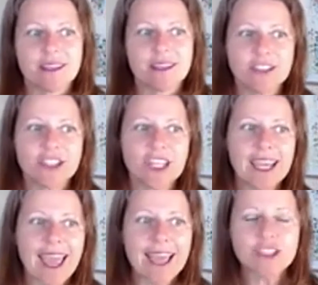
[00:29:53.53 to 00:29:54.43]

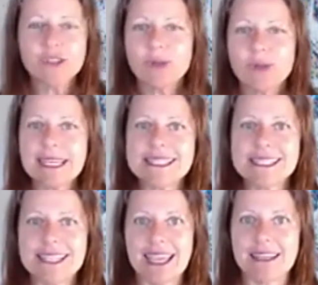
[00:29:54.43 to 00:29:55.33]
she actually
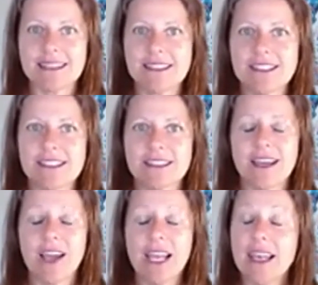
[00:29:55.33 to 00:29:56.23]
said,
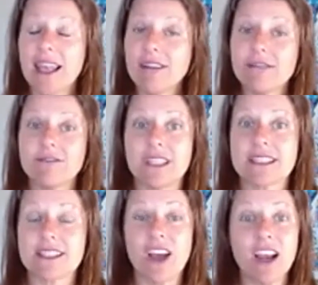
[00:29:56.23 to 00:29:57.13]
I love
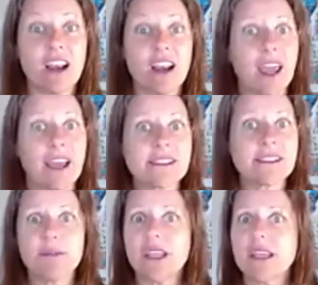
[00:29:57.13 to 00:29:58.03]
this. I don't know how
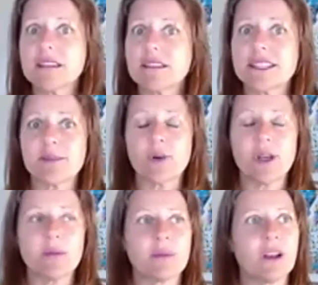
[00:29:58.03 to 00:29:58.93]
somebody gets to this
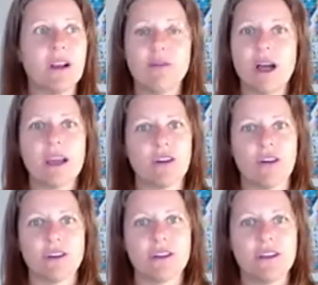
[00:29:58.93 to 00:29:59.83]
point, but oh my
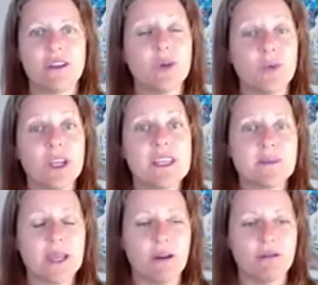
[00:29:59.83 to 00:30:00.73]
God, her work is
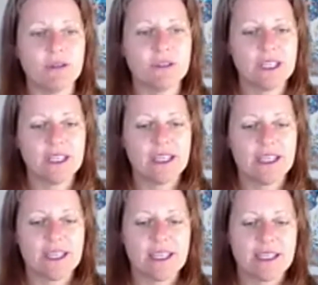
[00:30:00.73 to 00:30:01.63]
powerful.
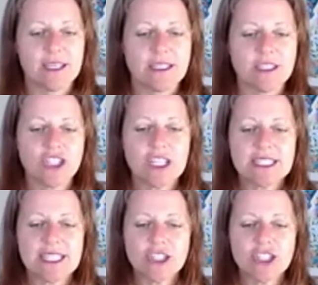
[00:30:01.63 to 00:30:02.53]
She
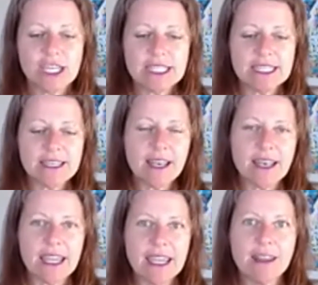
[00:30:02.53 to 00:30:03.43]
said she didn't
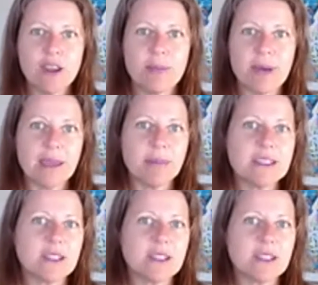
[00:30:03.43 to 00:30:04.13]
need the baby to